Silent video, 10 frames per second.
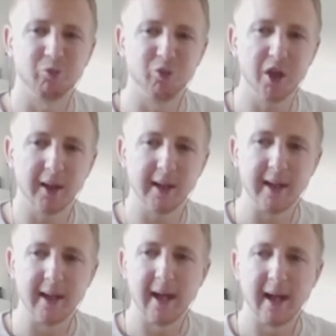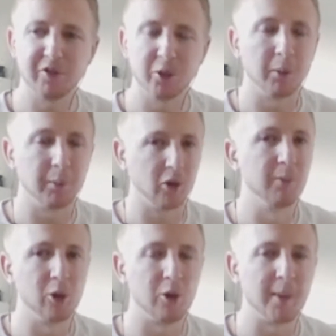really have something
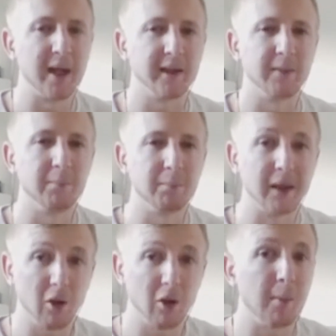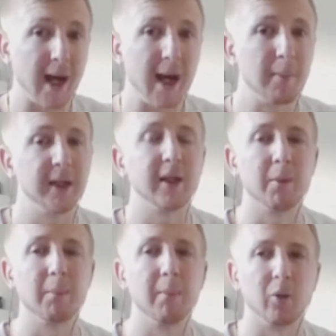become automated and become a habit that you
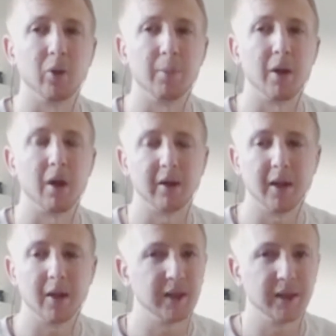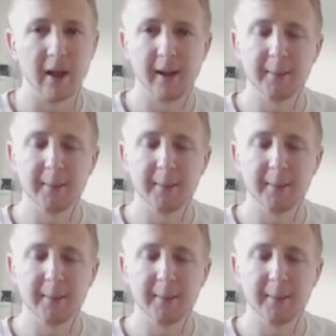can build upon you know there's